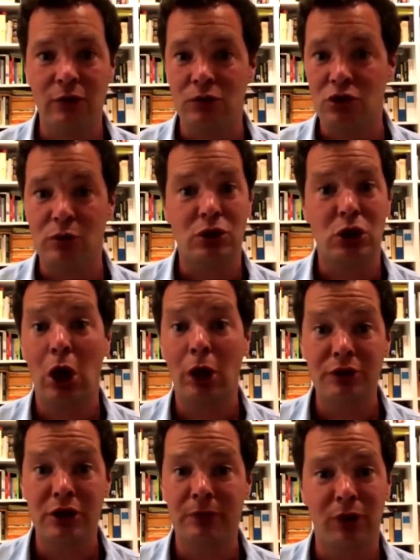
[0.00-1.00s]
who is close to
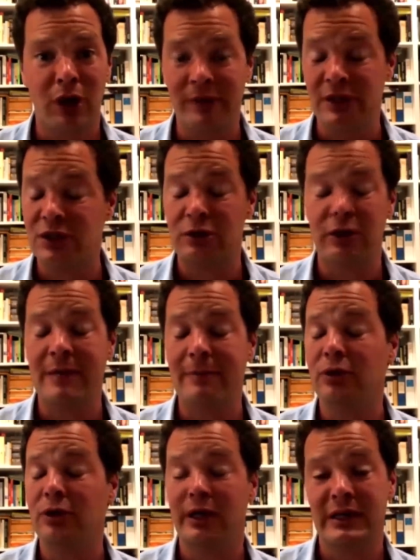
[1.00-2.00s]
the Prime Minister and able to
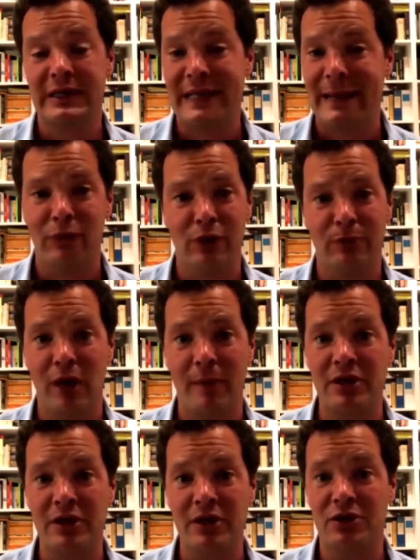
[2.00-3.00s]
understand what the Prime Minister